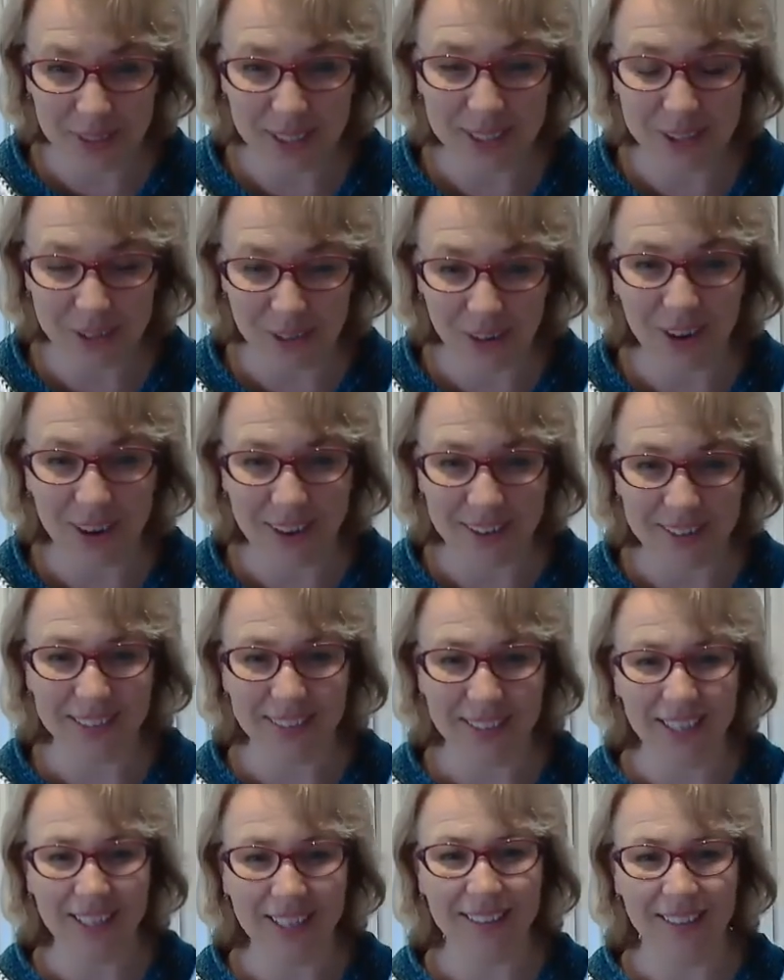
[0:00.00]
That's right.
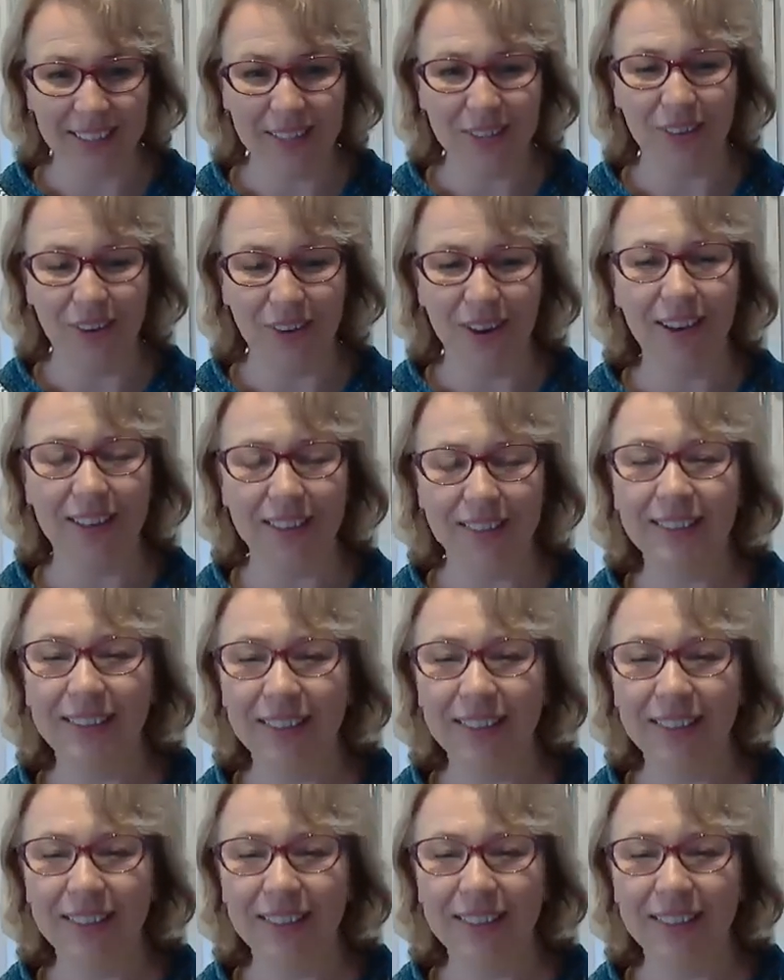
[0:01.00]
Yeah, that's right.